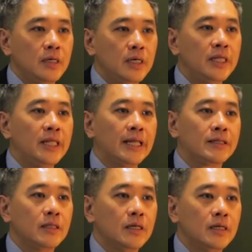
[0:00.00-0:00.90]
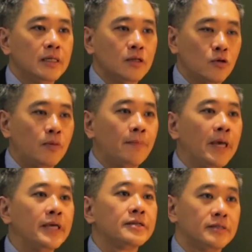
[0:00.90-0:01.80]
in that group of
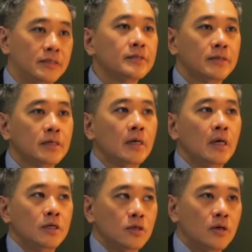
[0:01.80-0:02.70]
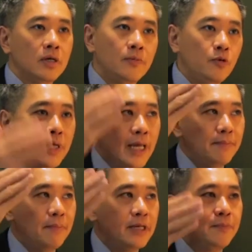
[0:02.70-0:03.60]
patients. So if you
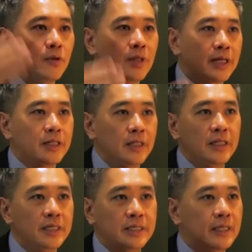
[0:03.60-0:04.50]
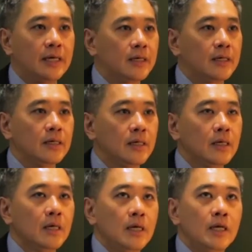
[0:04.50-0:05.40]
can manipulate this thing,
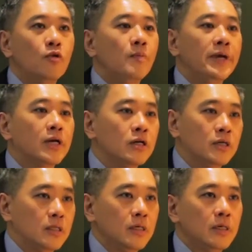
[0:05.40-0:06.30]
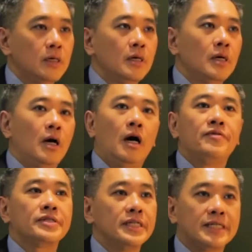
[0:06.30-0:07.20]
it will be good.
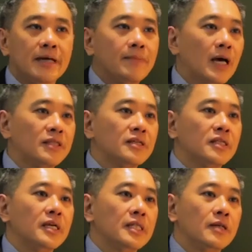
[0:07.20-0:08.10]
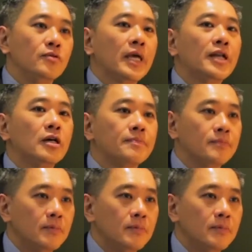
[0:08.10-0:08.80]
Obviously, some other thing that you cannot